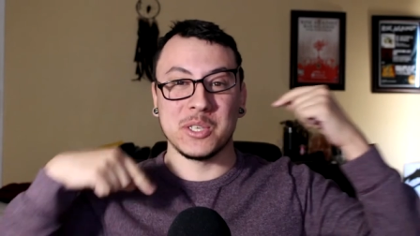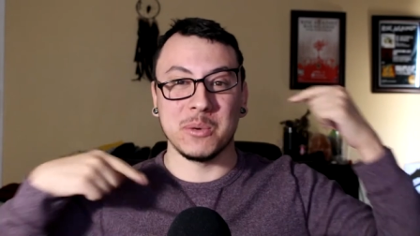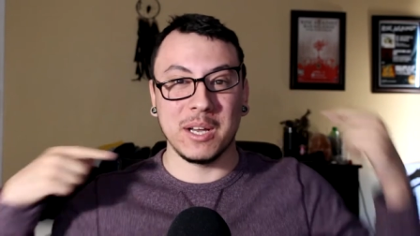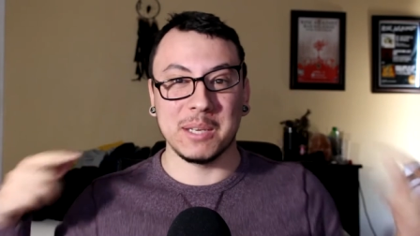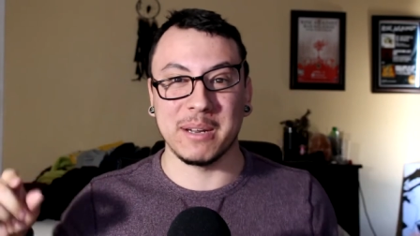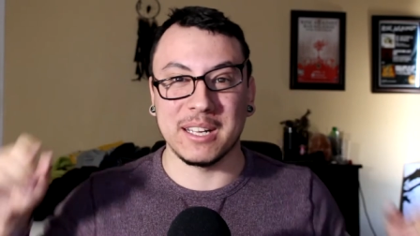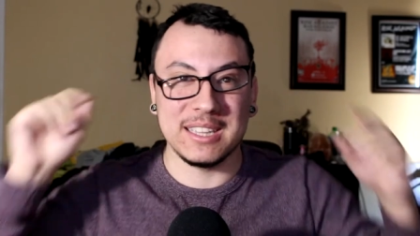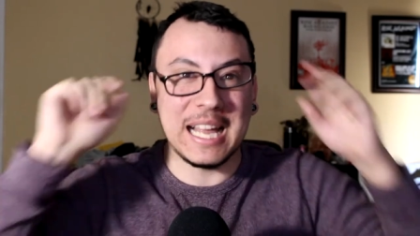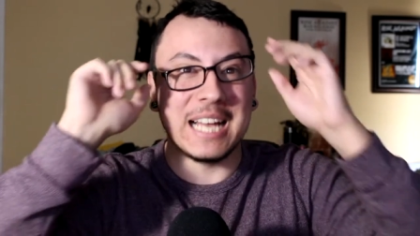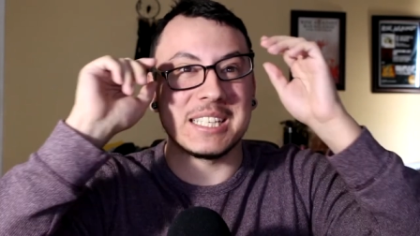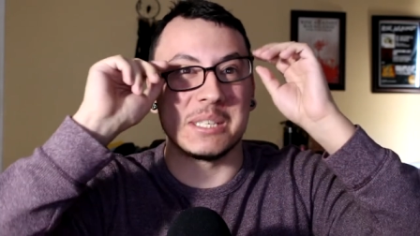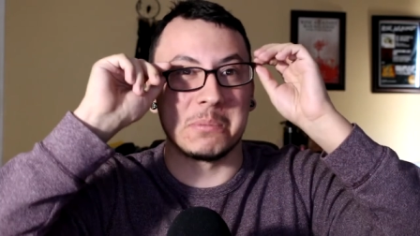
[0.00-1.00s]
so wild, my
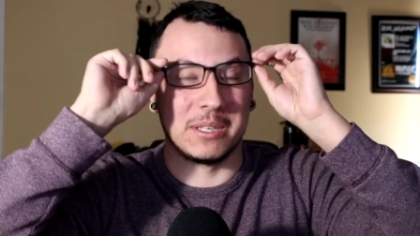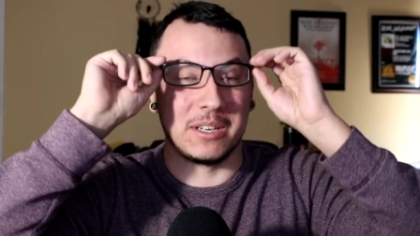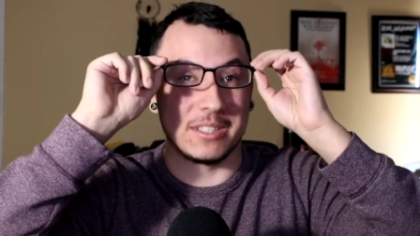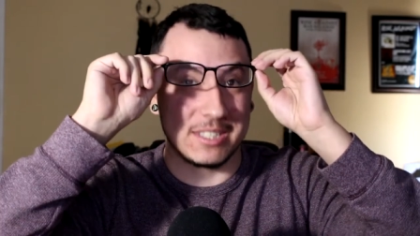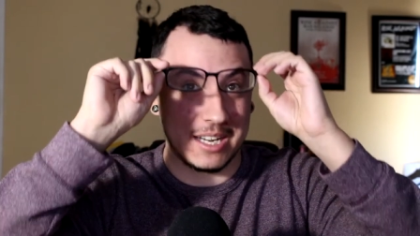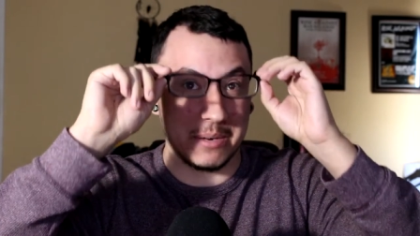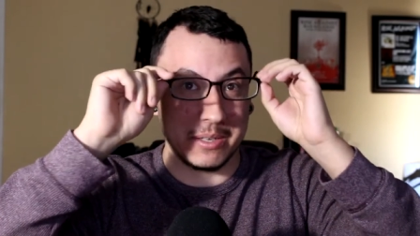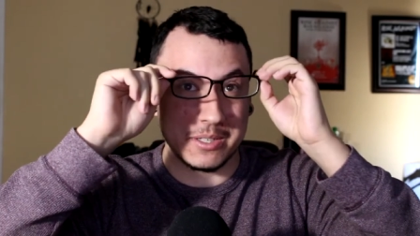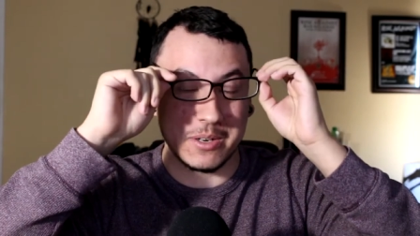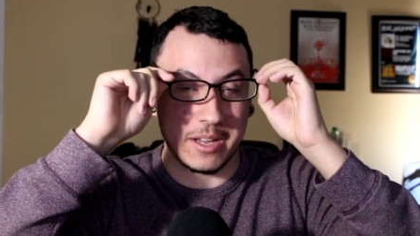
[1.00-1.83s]
glasses went on sideways.